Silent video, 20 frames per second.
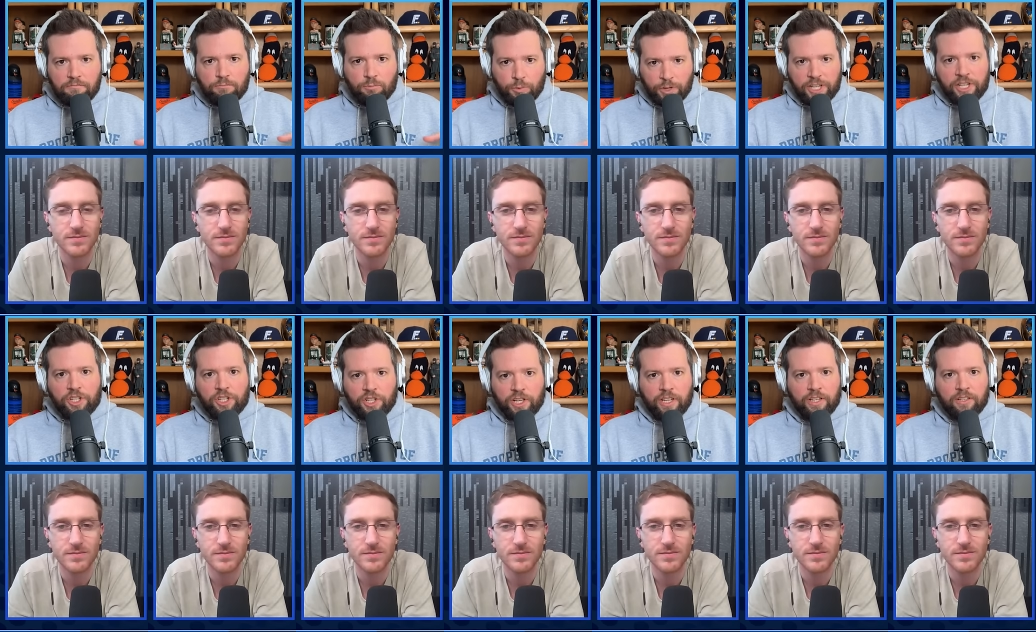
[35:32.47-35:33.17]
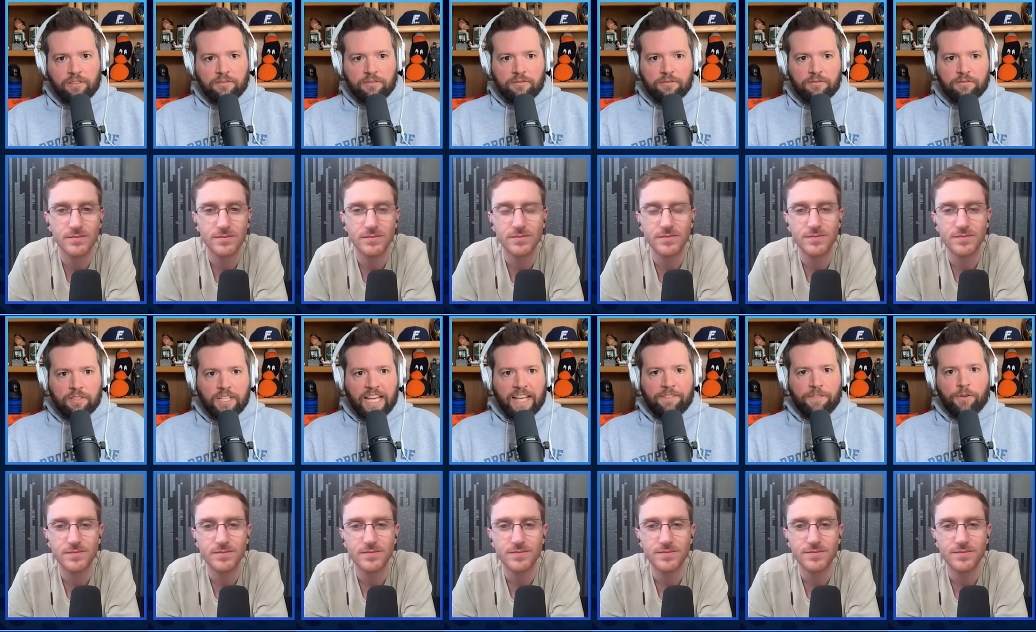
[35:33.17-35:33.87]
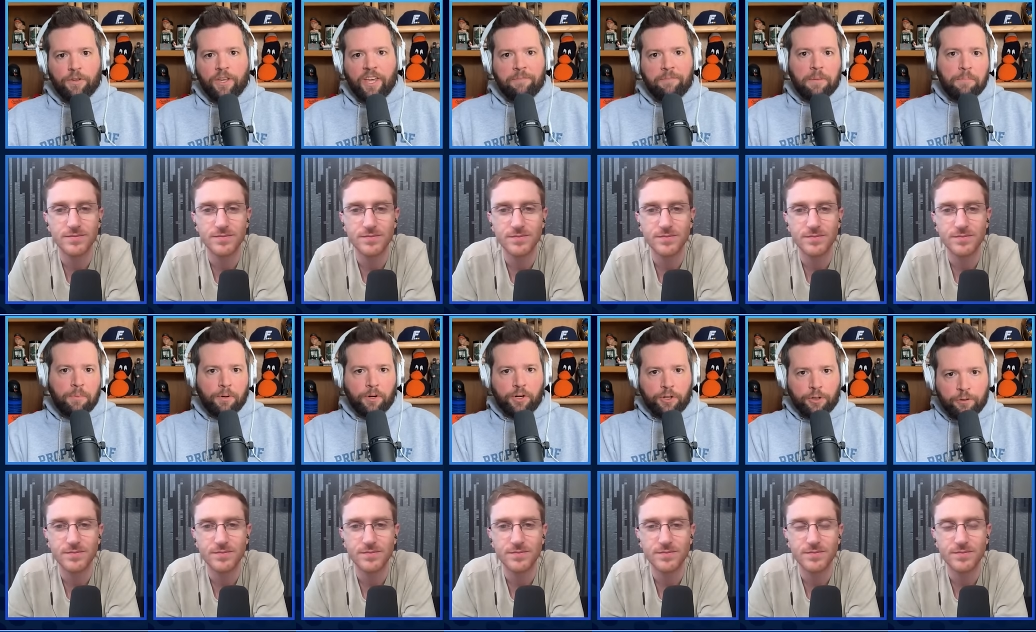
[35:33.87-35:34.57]
Speaker 1: region, if you gave me
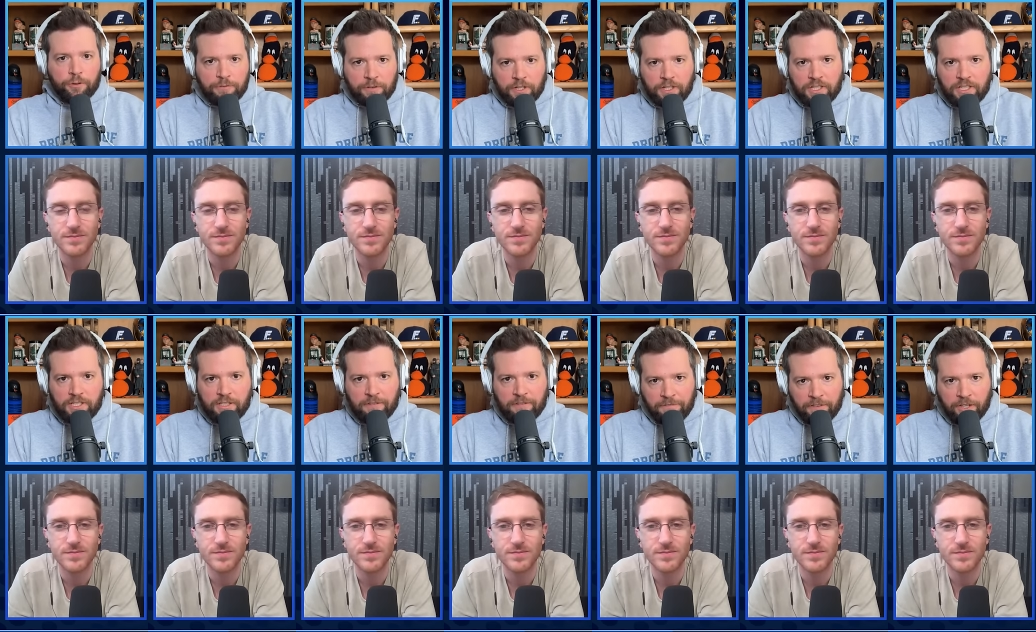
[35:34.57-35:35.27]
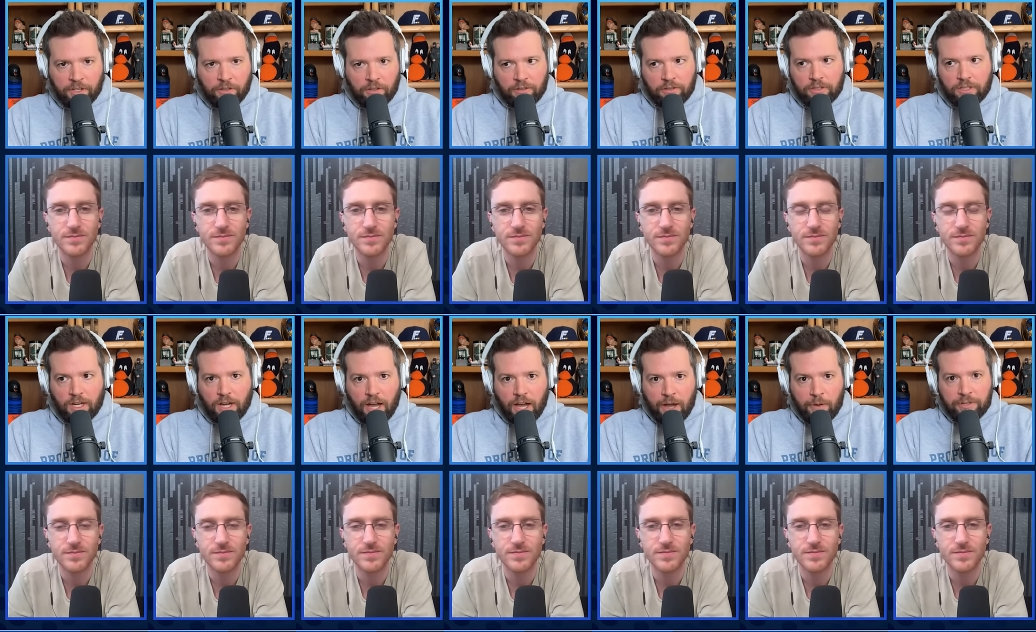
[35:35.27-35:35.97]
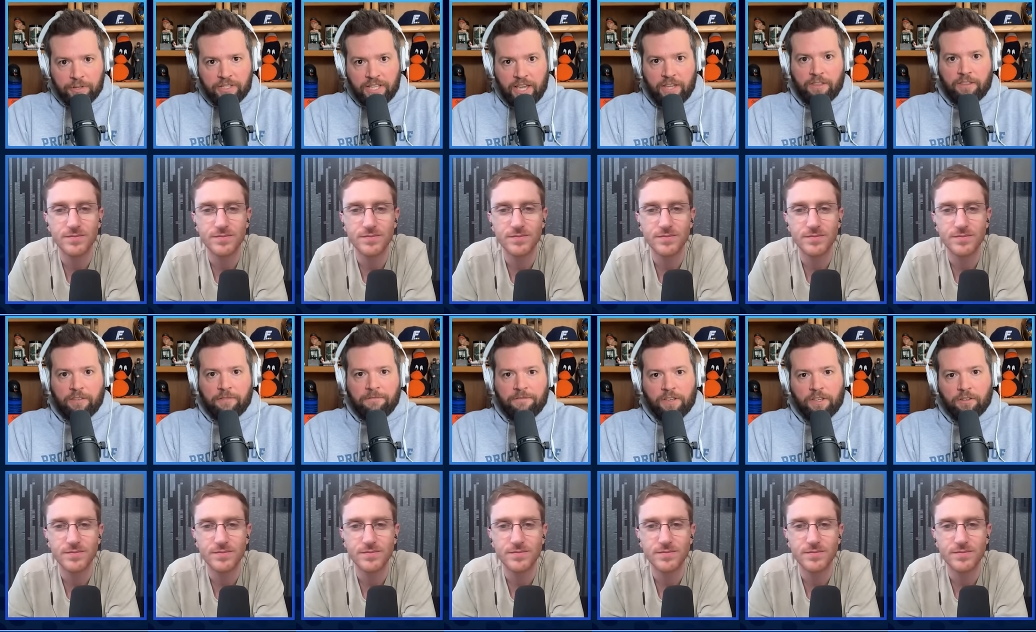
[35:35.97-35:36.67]
Purdue versus the field, I would take the
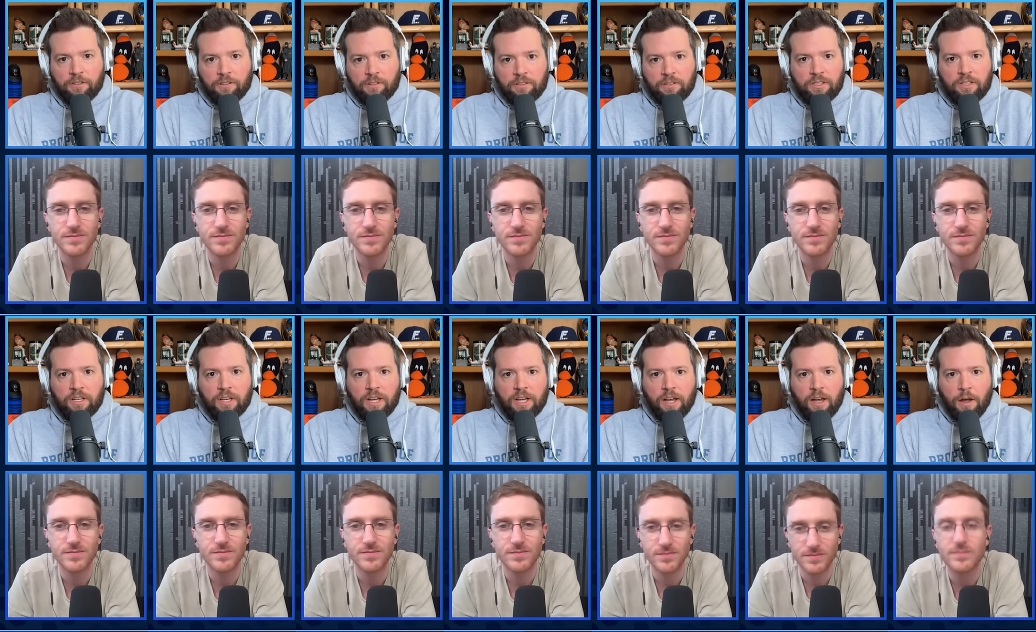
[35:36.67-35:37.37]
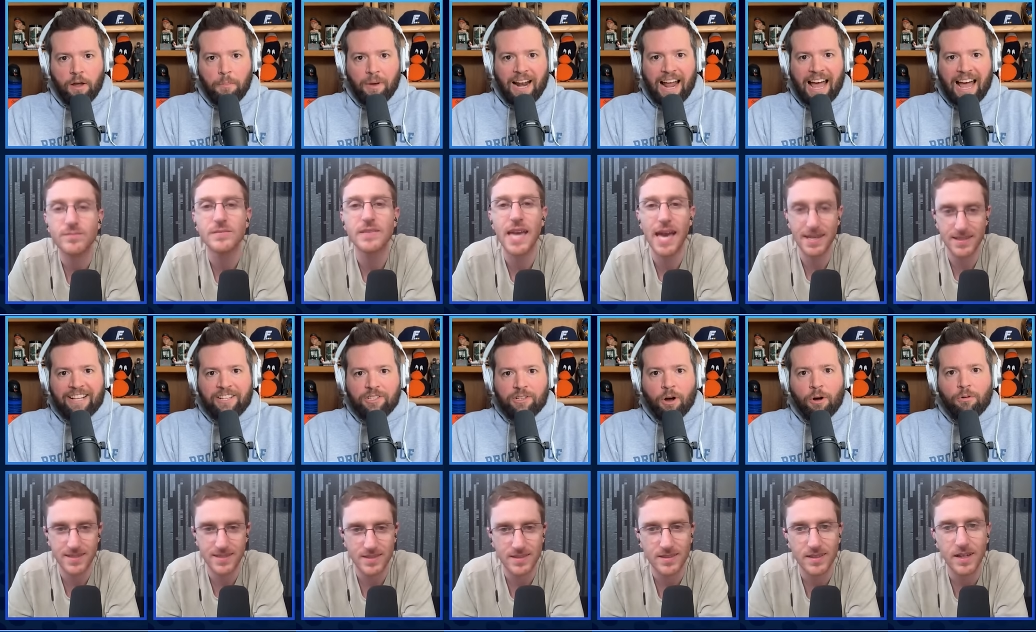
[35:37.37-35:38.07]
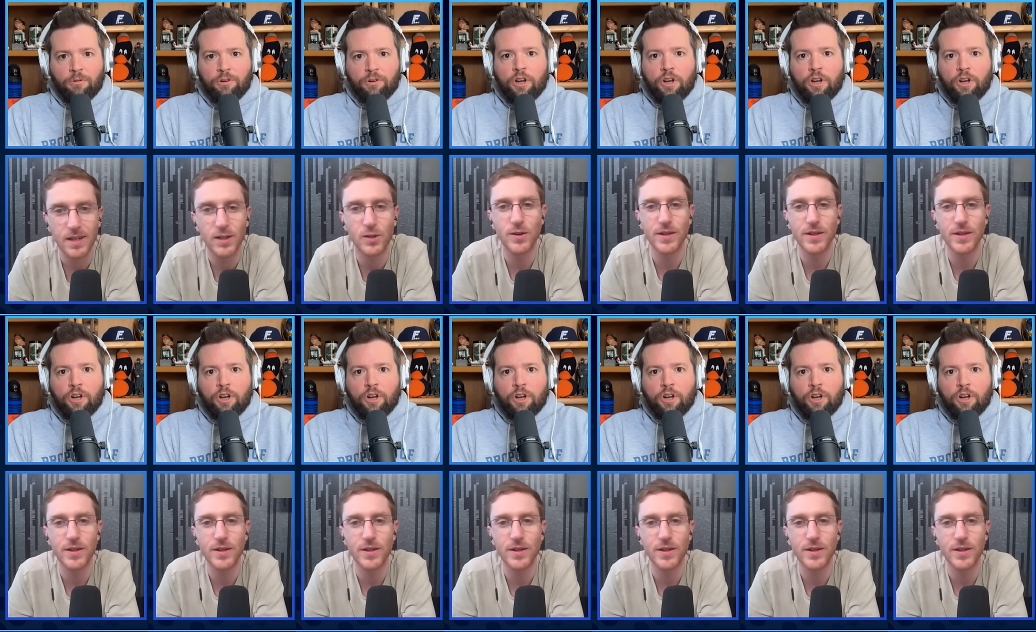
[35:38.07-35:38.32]
field, but yes, I don't agreed.